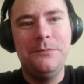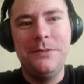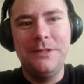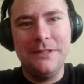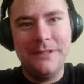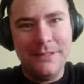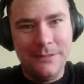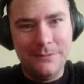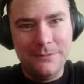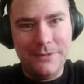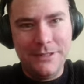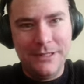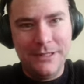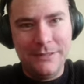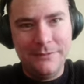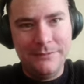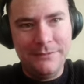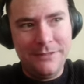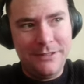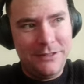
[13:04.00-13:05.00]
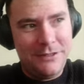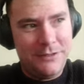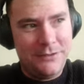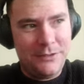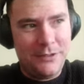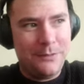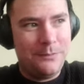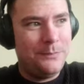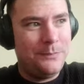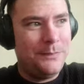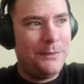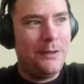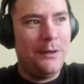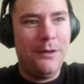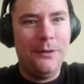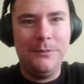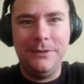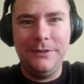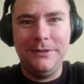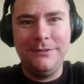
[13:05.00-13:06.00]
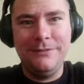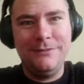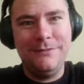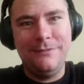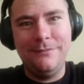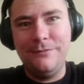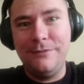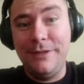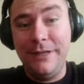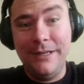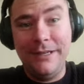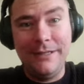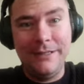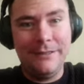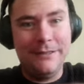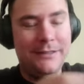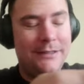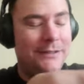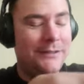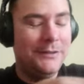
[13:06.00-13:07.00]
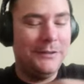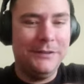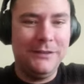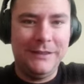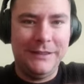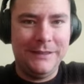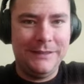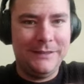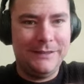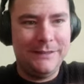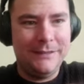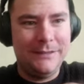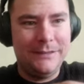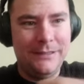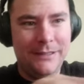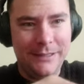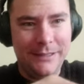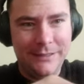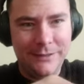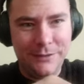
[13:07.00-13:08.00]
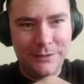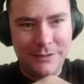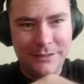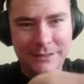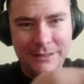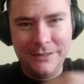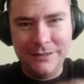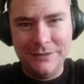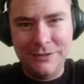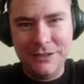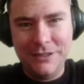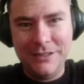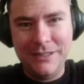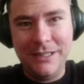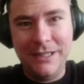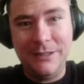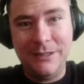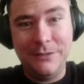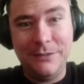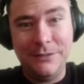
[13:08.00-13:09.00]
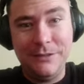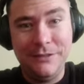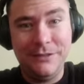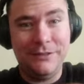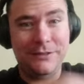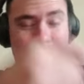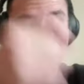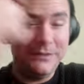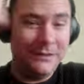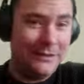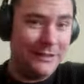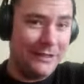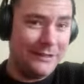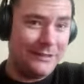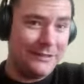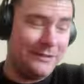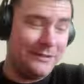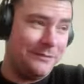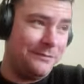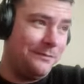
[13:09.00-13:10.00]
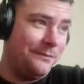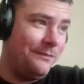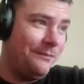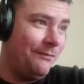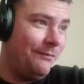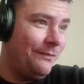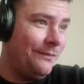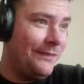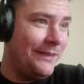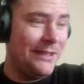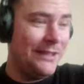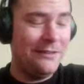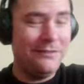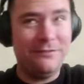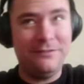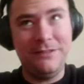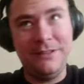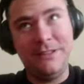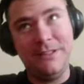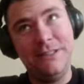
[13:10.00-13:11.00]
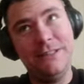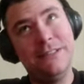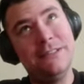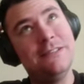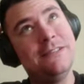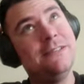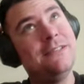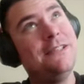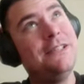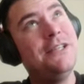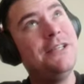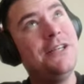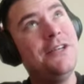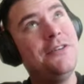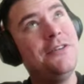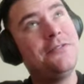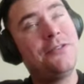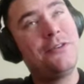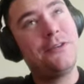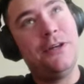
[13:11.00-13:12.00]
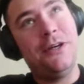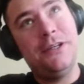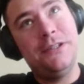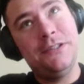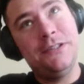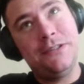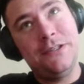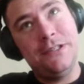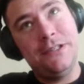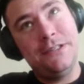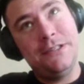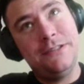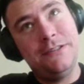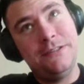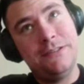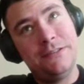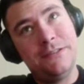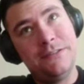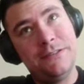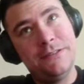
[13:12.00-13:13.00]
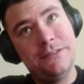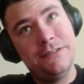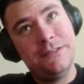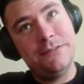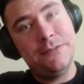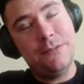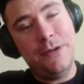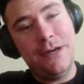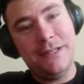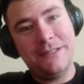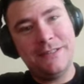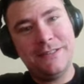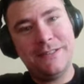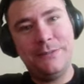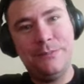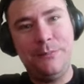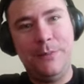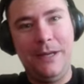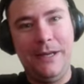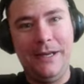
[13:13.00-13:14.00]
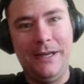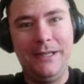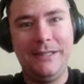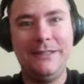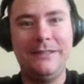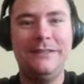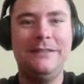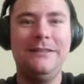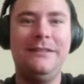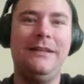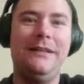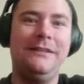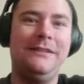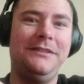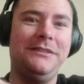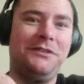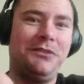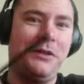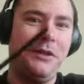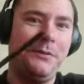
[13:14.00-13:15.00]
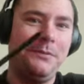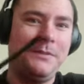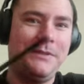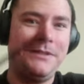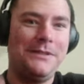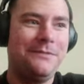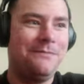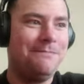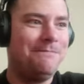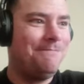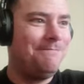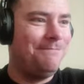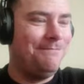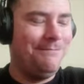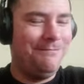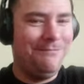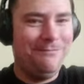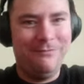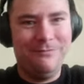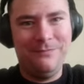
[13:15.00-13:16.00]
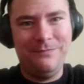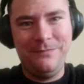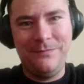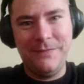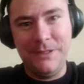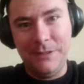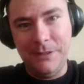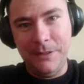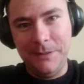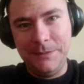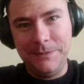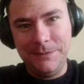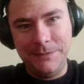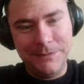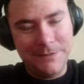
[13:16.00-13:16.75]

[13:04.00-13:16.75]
but sometimes they drop common, rare, and all that, like you seen just now. So that's a freaking 400 wax pack, and it drops, you know,